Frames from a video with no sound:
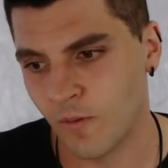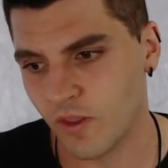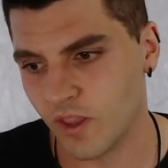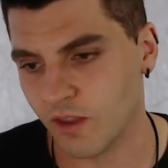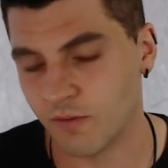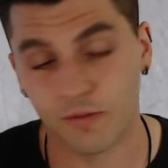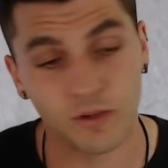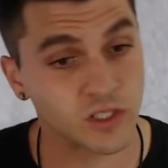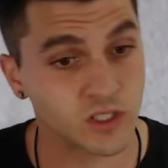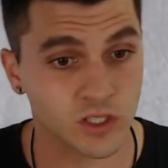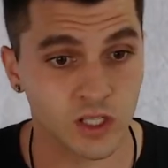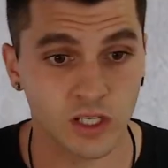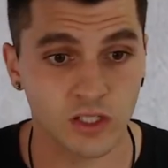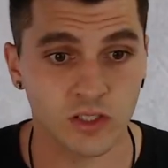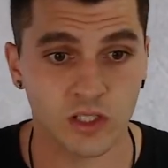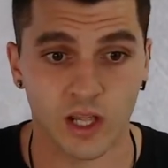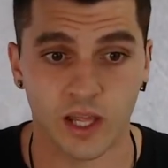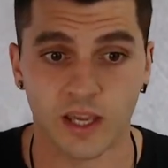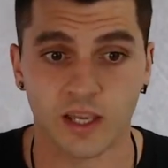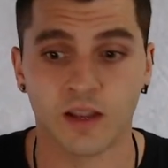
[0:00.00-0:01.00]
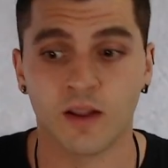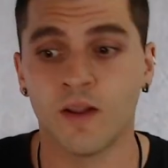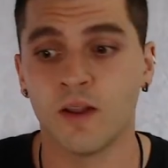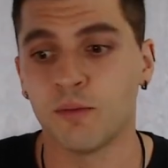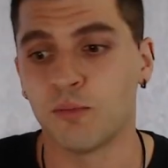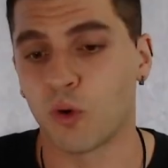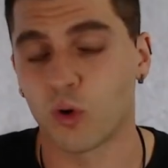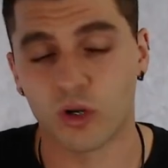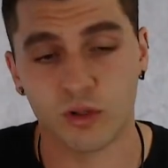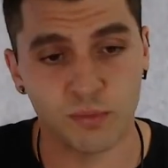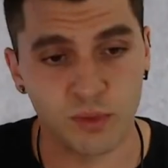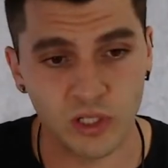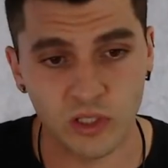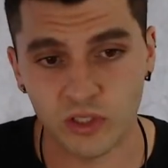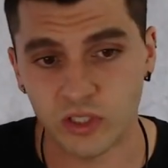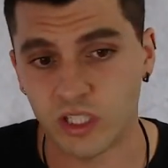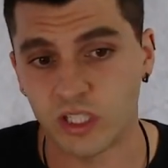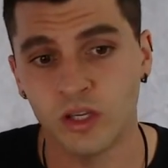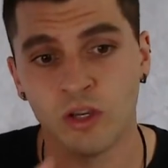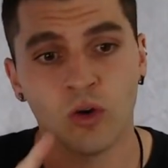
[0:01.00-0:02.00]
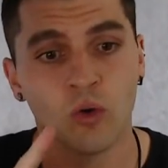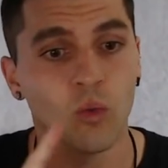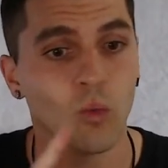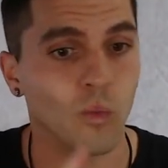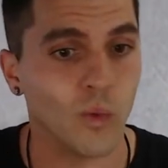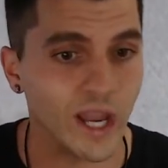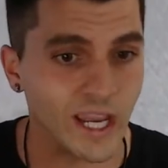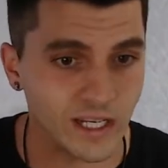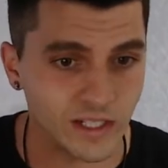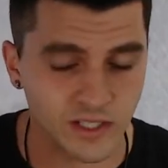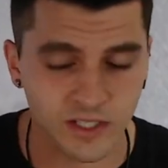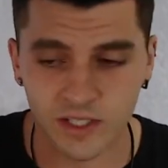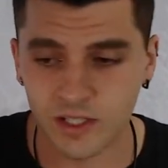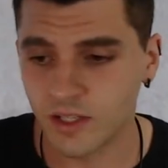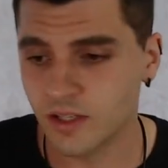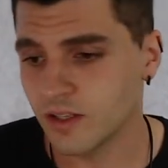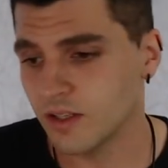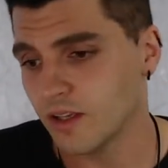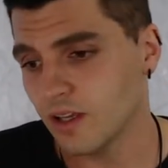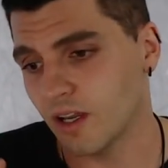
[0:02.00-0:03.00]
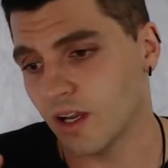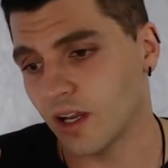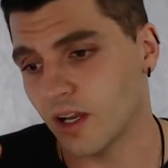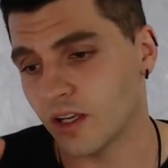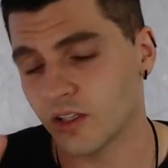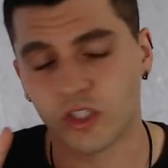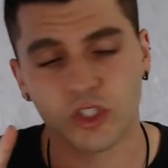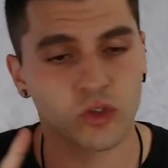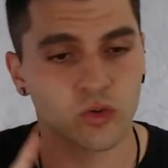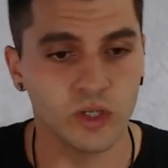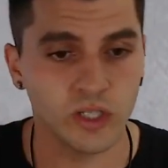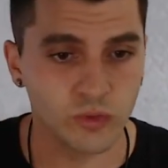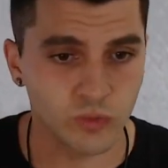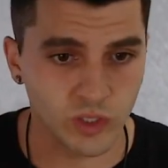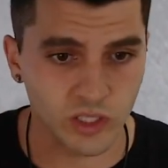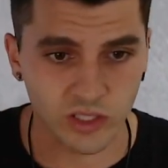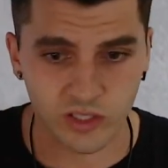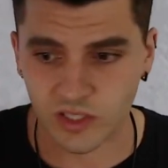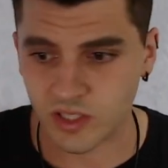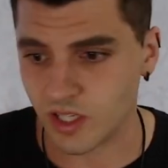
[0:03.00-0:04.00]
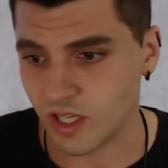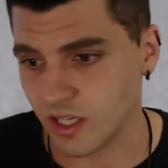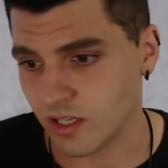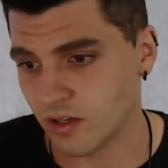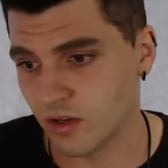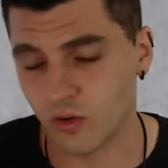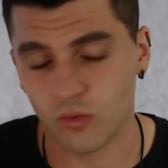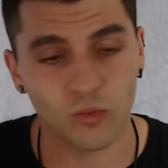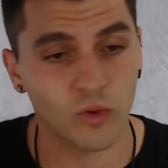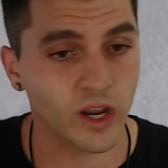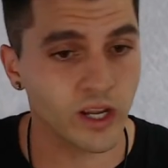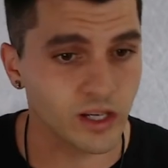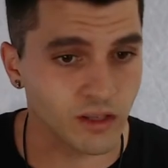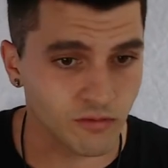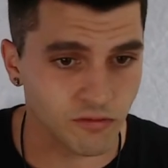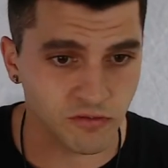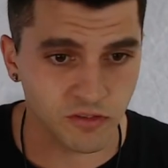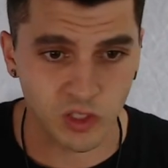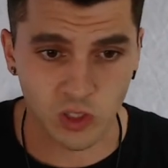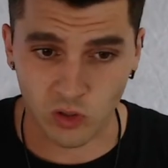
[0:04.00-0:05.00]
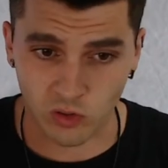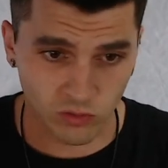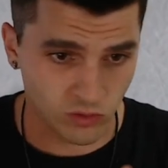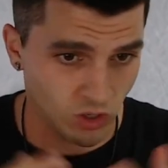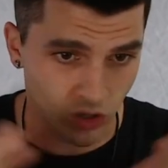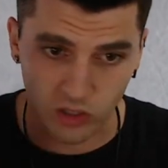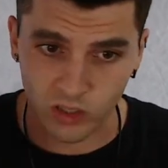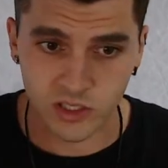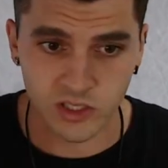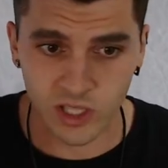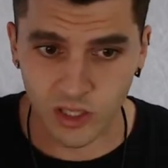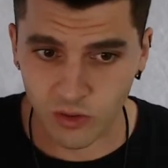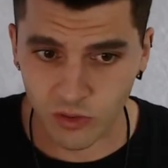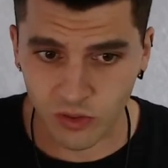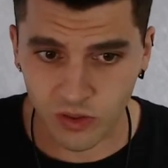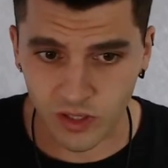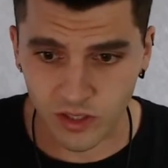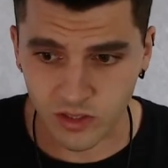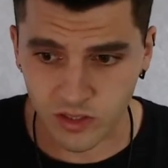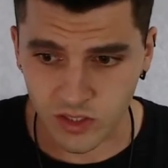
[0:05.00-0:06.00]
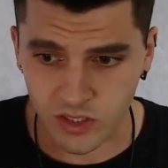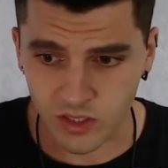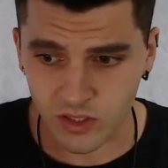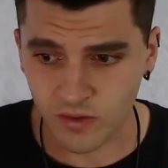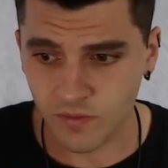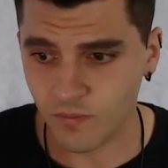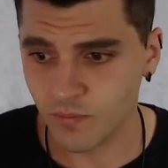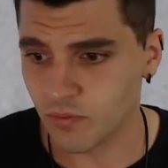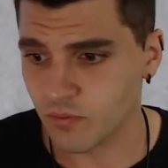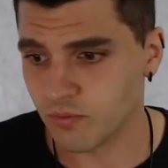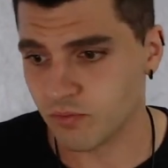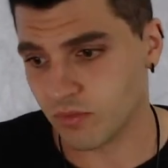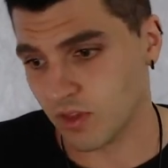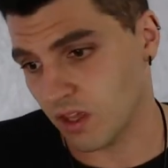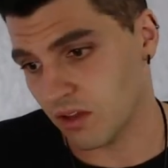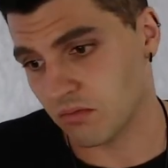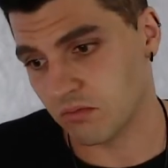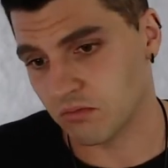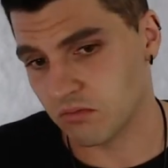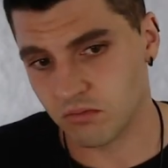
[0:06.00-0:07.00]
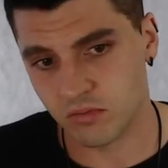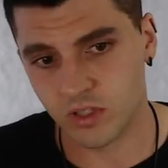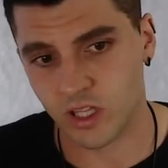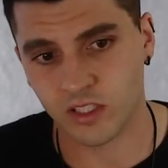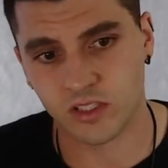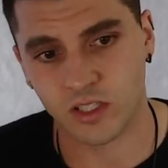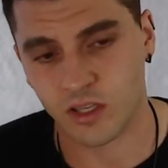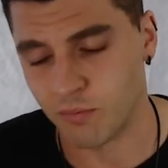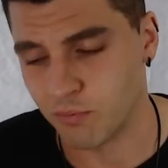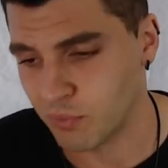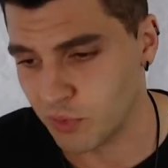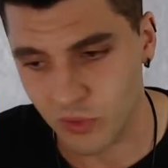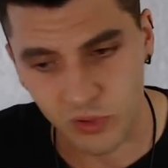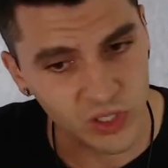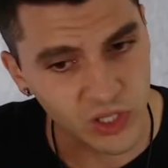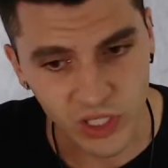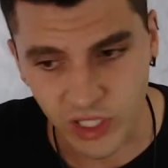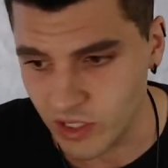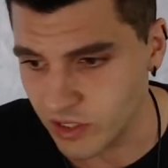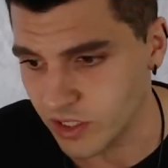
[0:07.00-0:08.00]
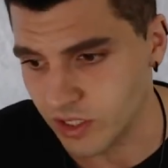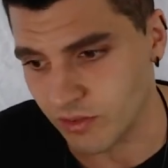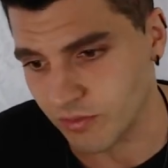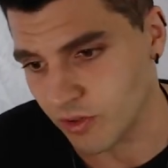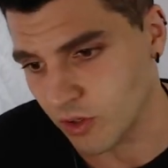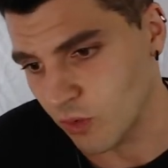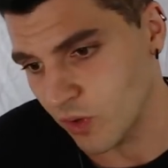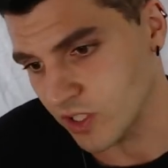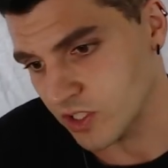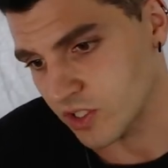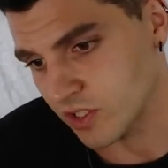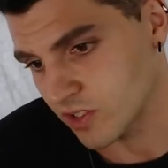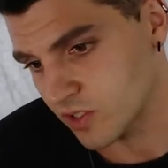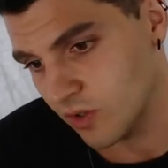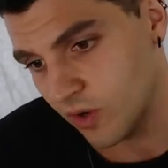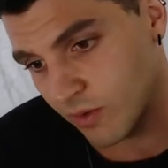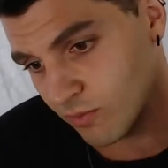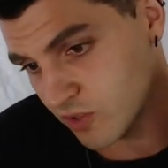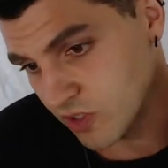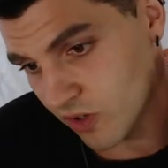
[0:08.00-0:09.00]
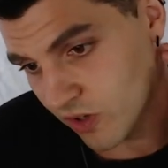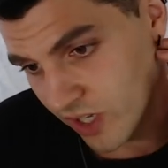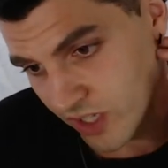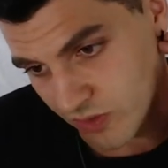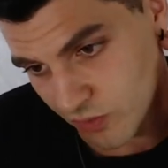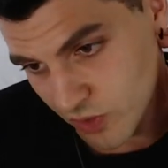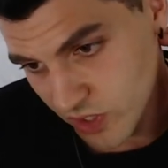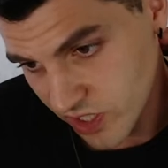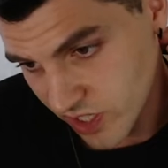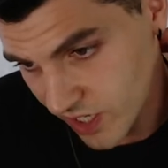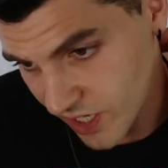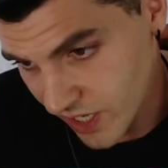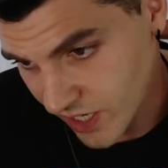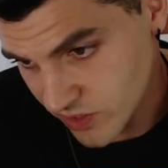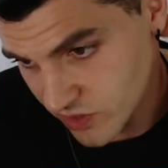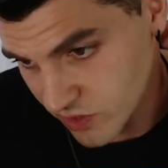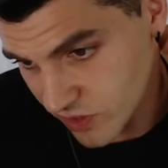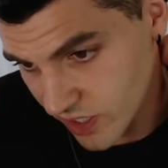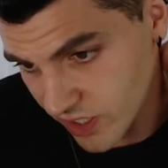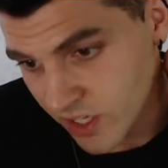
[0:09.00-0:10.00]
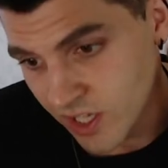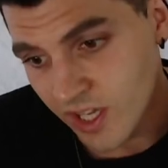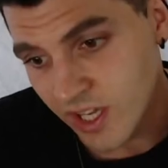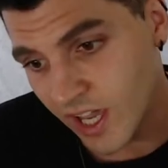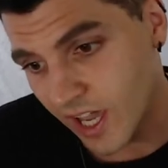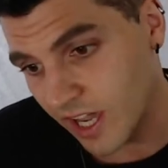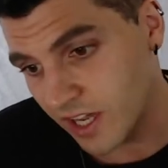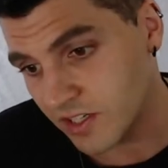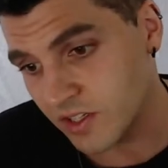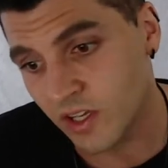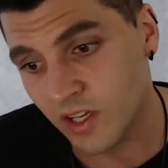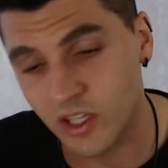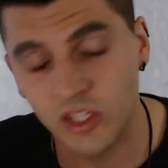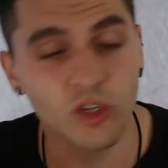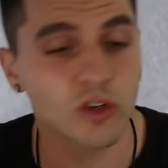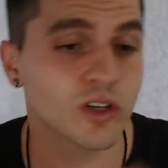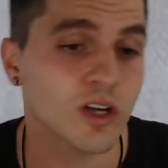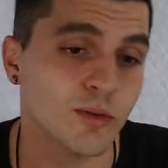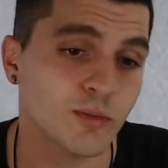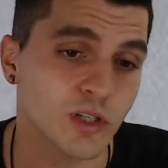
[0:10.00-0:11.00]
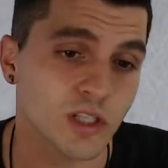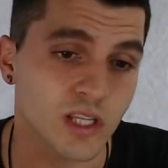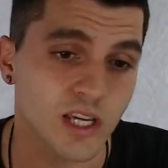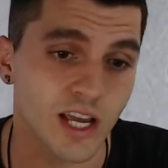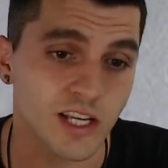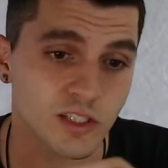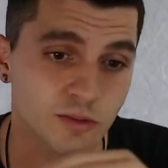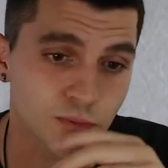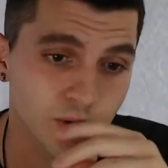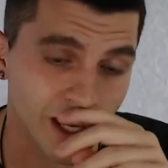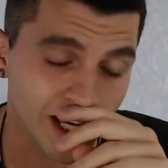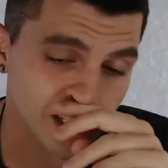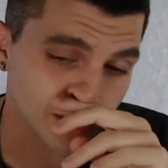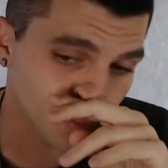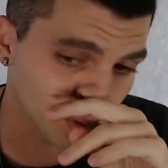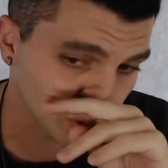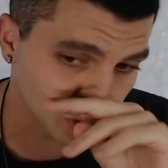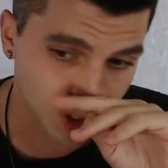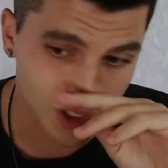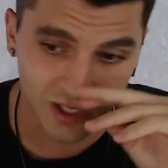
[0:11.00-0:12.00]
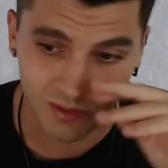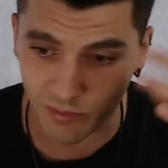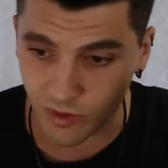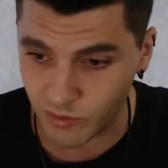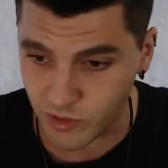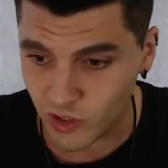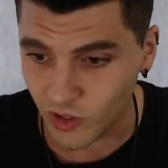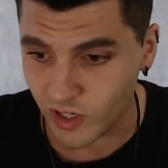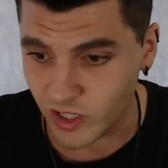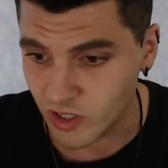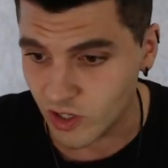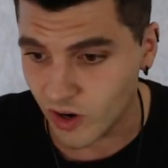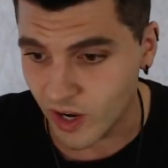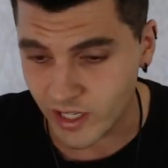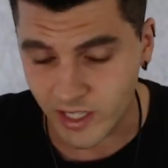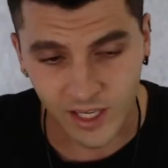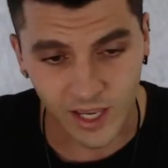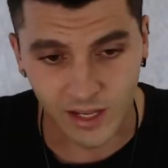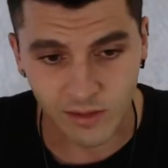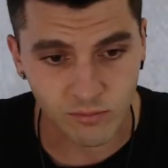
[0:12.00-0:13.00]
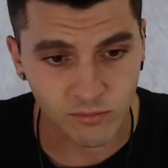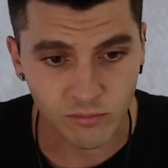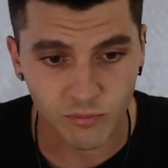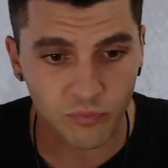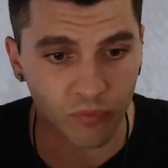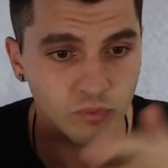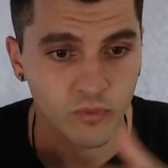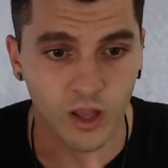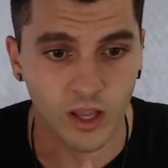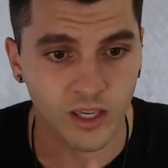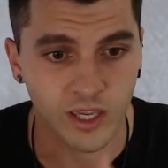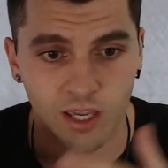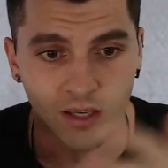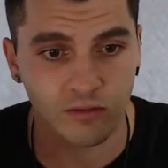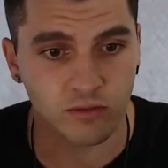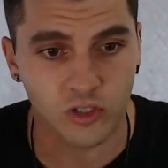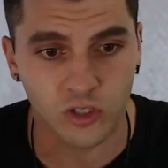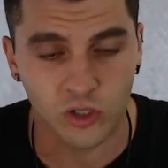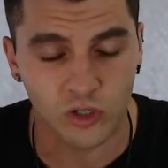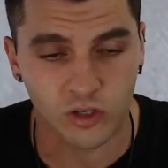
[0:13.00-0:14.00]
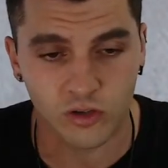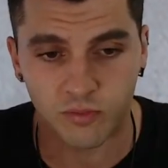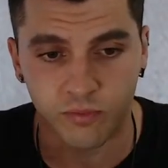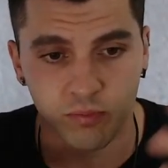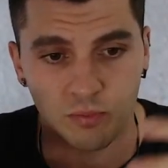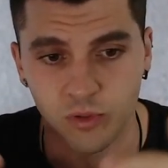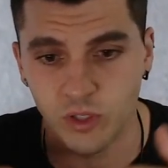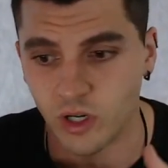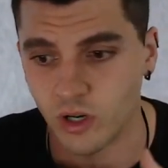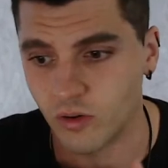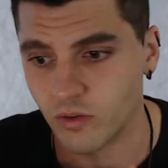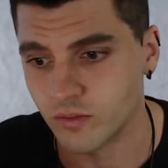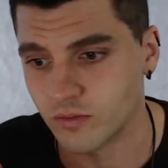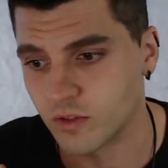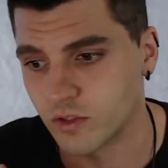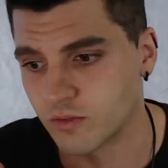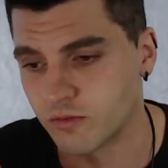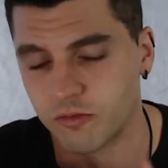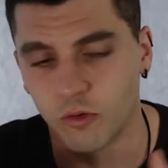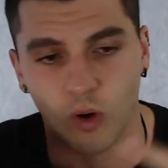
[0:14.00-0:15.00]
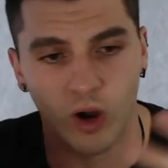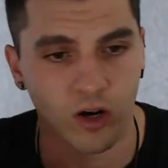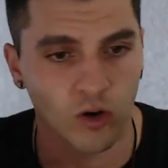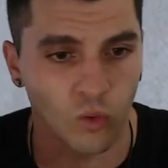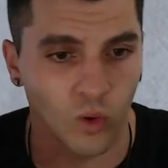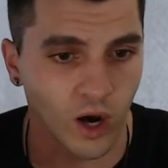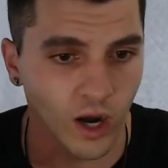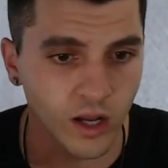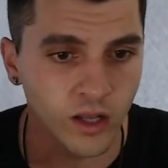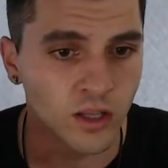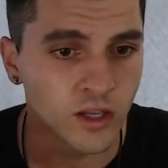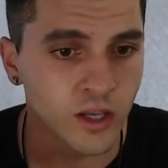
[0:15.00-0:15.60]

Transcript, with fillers: If it's things like portability, weight, uh, screen real estate, writing feel, all those other things, then that's a completely different question. So I'm sorry, I really can't answer that. And you're coming to the es- experts. I'm, um, I'm, sorry, you know, I can't. I can't cook, you know, foie gras,